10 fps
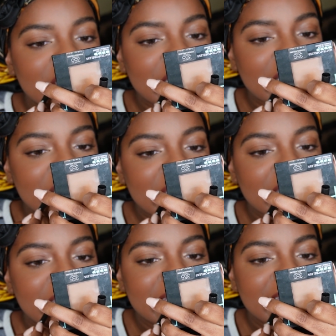I never
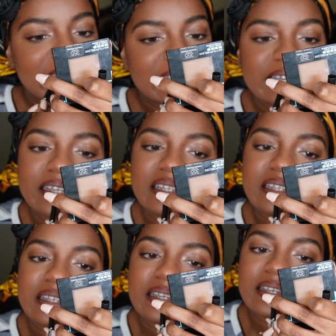feel like I can line
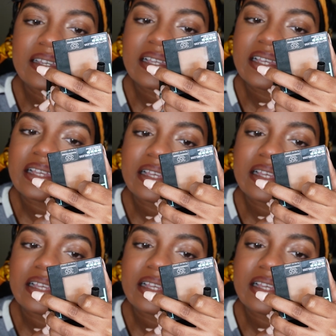my lips in